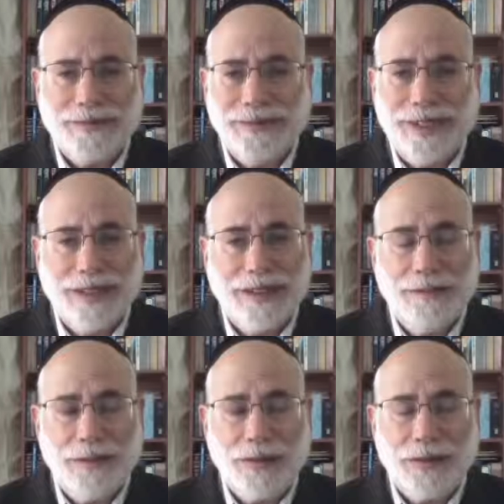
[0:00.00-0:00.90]
really
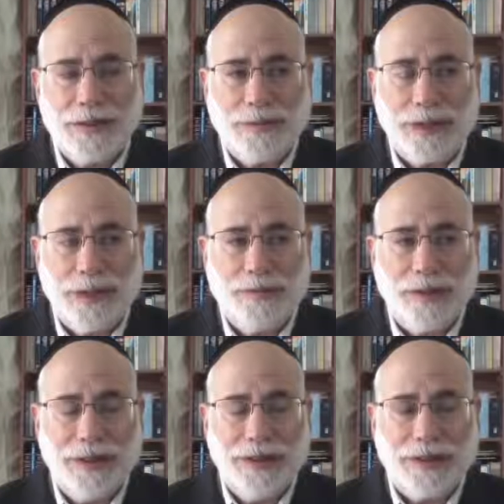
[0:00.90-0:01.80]
most
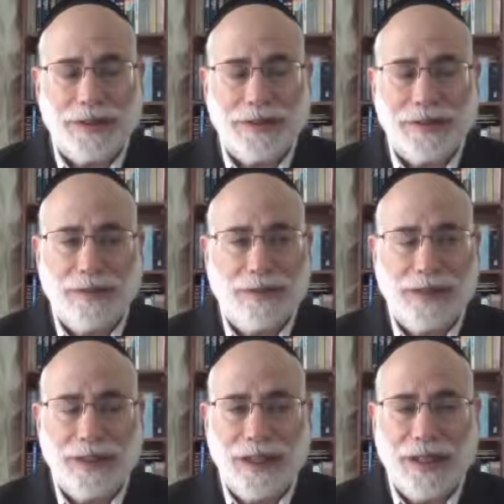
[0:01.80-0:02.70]
people and
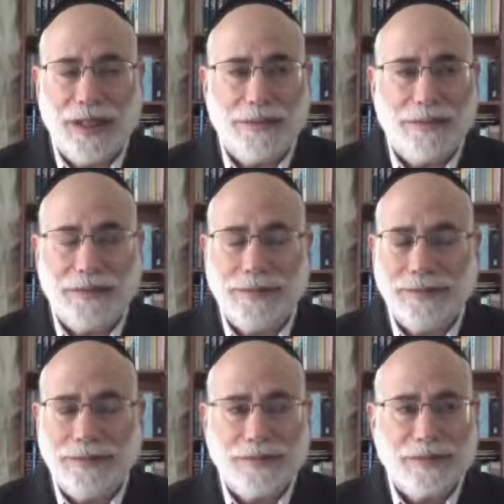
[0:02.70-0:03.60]
certainly um,
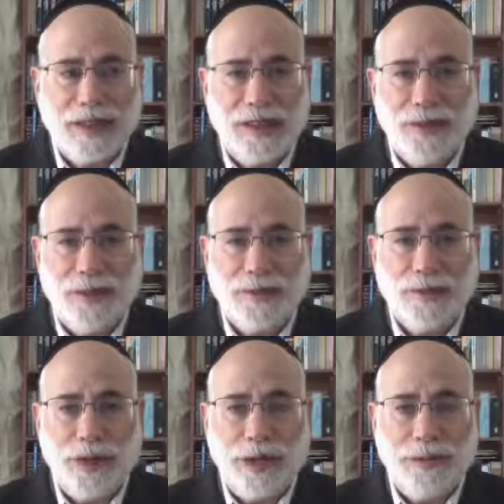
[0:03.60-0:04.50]
the
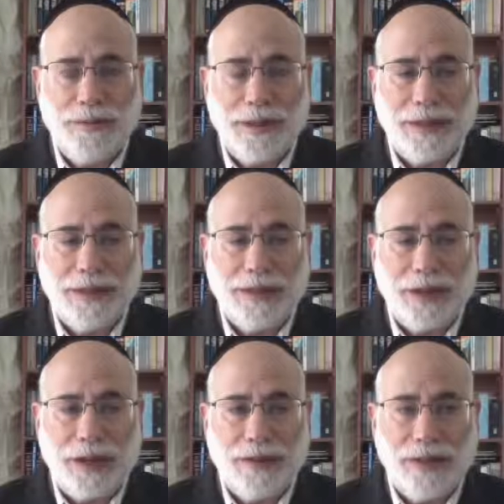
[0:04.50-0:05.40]
overwhelming
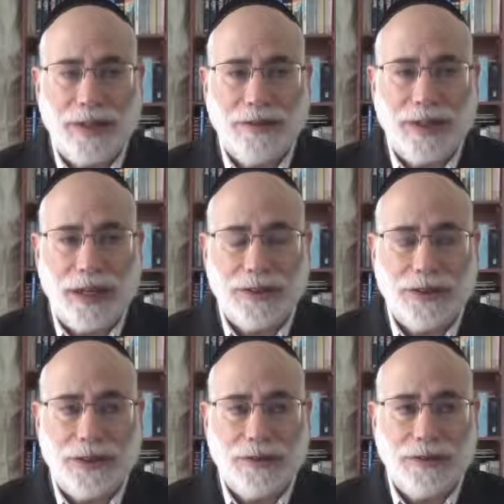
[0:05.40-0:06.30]
majority of
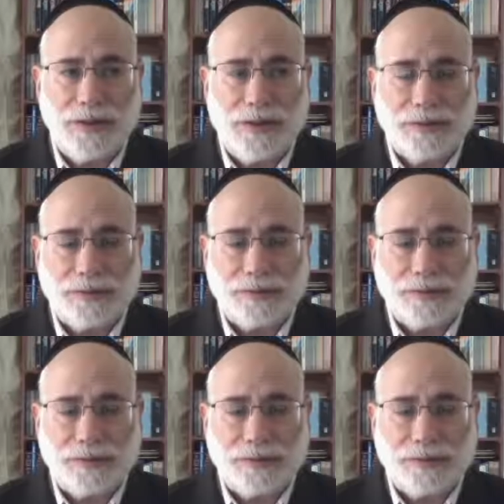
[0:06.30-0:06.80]
non-Jews.